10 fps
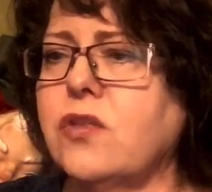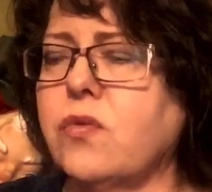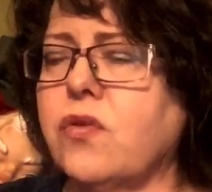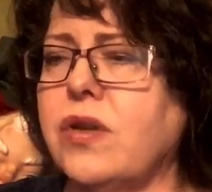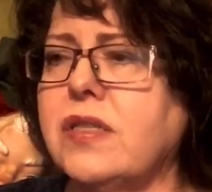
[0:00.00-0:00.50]
were
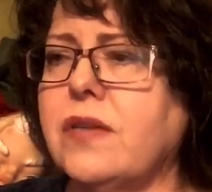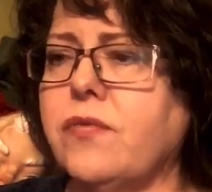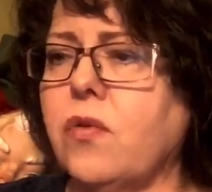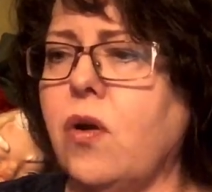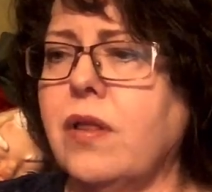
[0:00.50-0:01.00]
crazy
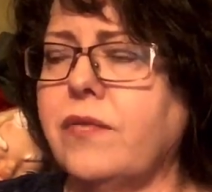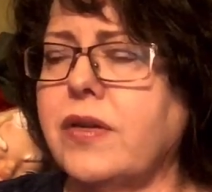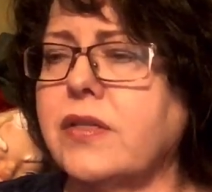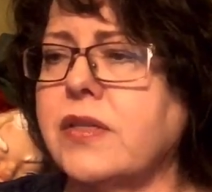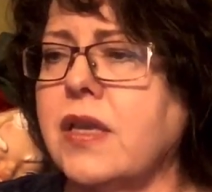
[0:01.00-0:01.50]
for all of
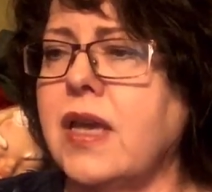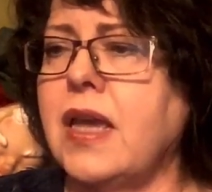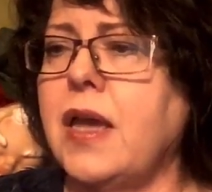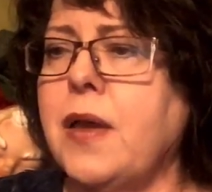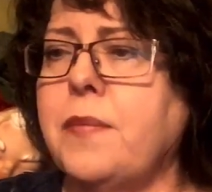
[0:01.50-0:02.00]
us,
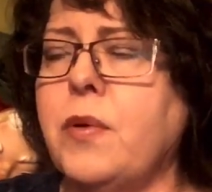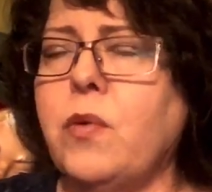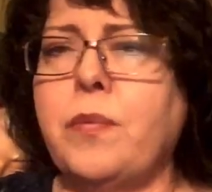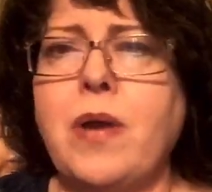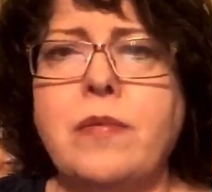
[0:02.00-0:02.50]
but
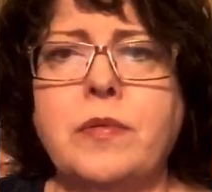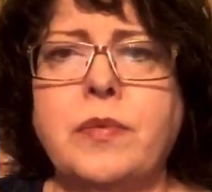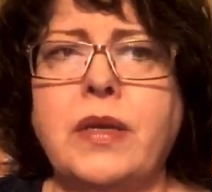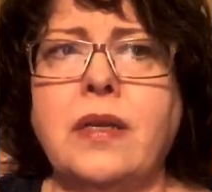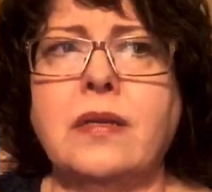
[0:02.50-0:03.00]
we'll
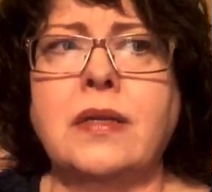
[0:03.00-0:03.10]
probably...